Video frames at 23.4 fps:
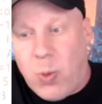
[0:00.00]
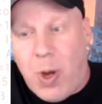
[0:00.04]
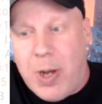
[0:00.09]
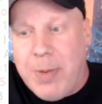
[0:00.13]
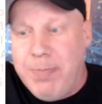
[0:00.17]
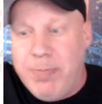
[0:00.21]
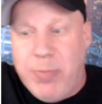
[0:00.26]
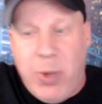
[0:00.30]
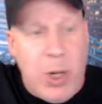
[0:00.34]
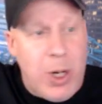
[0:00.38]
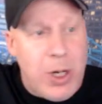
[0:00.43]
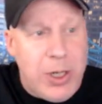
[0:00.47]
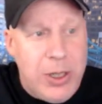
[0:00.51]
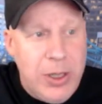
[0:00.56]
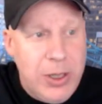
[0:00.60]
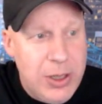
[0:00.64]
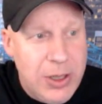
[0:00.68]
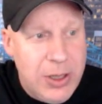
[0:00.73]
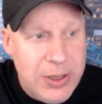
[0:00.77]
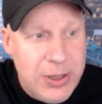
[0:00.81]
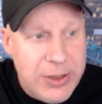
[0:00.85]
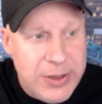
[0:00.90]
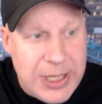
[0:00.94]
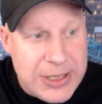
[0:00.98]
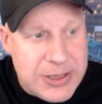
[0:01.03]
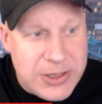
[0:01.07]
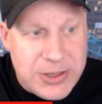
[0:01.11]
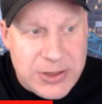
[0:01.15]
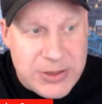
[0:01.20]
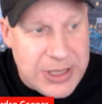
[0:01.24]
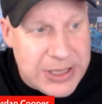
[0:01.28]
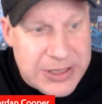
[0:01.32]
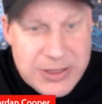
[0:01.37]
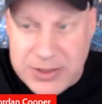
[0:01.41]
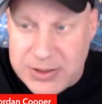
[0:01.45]
book that
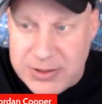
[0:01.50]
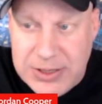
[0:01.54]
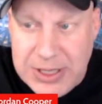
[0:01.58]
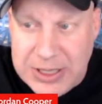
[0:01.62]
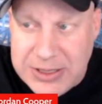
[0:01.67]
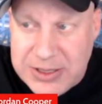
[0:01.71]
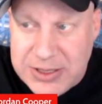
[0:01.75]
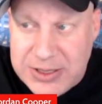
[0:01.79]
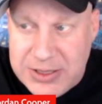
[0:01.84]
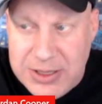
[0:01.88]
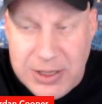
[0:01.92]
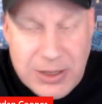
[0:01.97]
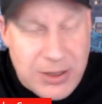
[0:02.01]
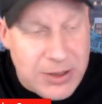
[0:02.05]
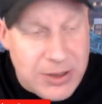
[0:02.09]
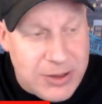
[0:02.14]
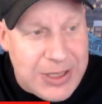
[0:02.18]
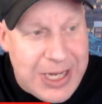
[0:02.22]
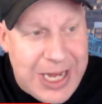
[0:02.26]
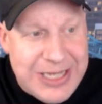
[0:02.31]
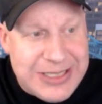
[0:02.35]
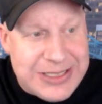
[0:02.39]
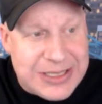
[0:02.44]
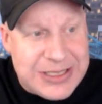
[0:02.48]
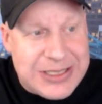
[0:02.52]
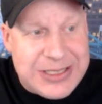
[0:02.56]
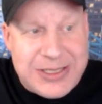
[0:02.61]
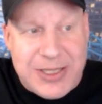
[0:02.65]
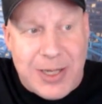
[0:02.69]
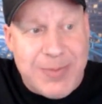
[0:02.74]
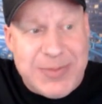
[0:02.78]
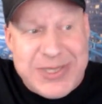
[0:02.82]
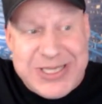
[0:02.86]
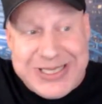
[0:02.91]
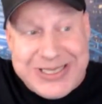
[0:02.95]
still has
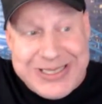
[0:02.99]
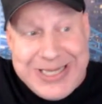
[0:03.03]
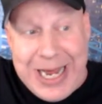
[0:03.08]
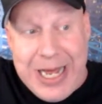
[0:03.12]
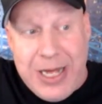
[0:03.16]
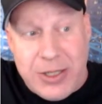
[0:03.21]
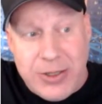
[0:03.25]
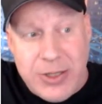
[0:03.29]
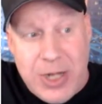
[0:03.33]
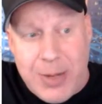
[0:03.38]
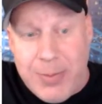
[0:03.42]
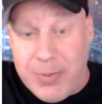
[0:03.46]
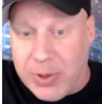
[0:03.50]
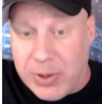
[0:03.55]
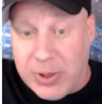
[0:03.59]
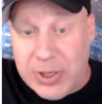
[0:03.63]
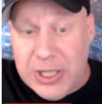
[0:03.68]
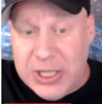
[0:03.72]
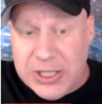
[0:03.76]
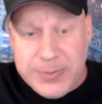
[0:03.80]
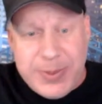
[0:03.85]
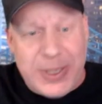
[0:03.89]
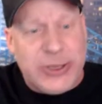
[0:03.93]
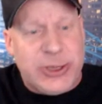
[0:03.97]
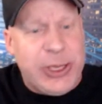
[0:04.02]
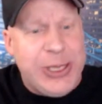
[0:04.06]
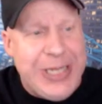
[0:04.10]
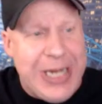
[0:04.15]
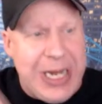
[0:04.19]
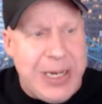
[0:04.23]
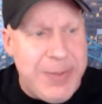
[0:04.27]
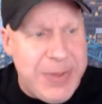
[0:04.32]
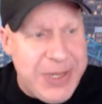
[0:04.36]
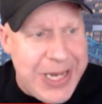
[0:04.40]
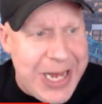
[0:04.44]
some stale number, especially
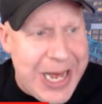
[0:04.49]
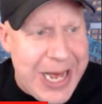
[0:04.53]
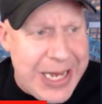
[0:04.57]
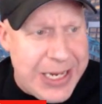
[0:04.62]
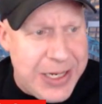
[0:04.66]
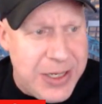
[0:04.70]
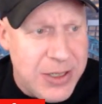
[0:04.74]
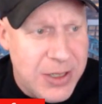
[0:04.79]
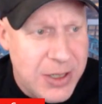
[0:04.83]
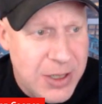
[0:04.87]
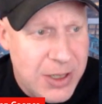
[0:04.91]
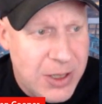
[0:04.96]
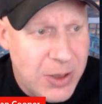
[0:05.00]
in NBA,